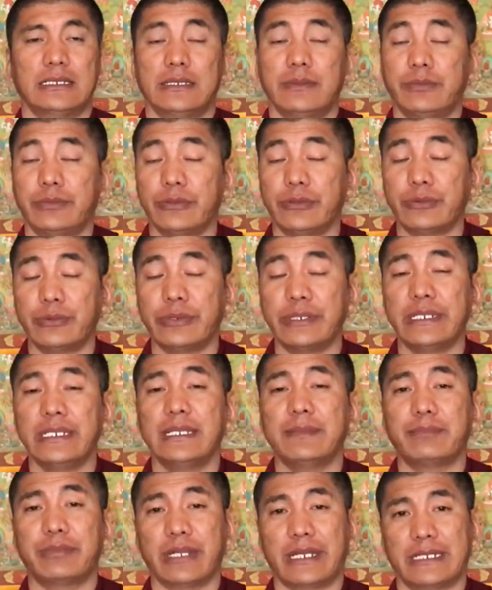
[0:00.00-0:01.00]
If you
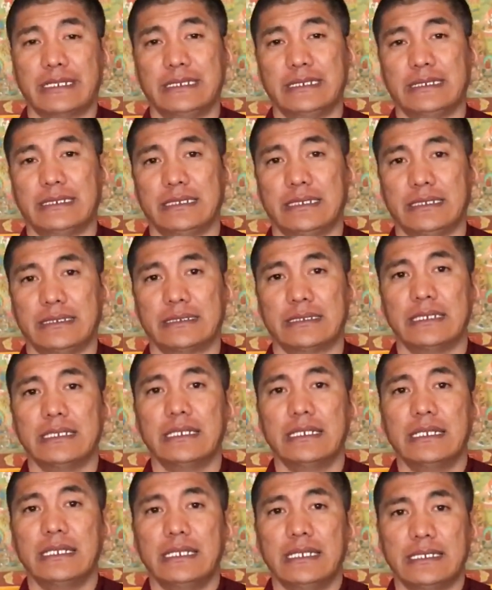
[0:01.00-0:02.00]
really practice it,
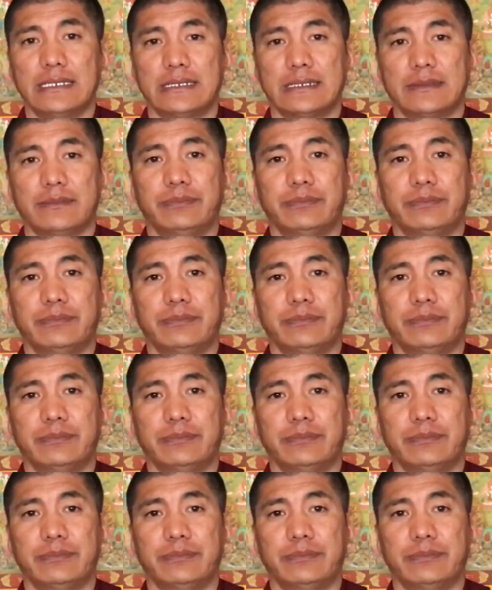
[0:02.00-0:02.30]
it's